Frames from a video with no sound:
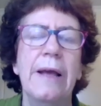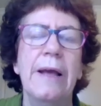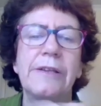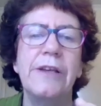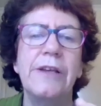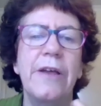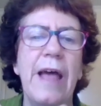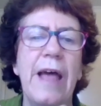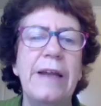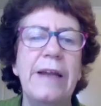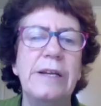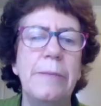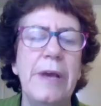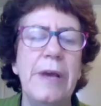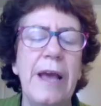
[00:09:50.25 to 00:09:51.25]
So there had
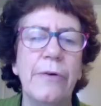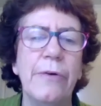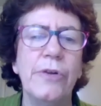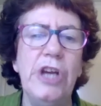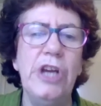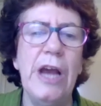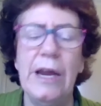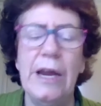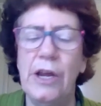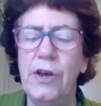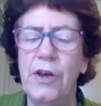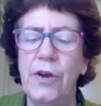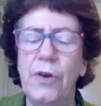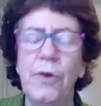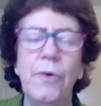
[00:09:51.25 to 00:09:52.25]
to be
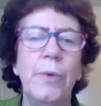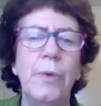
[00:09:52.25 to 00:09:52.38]
LGAQ,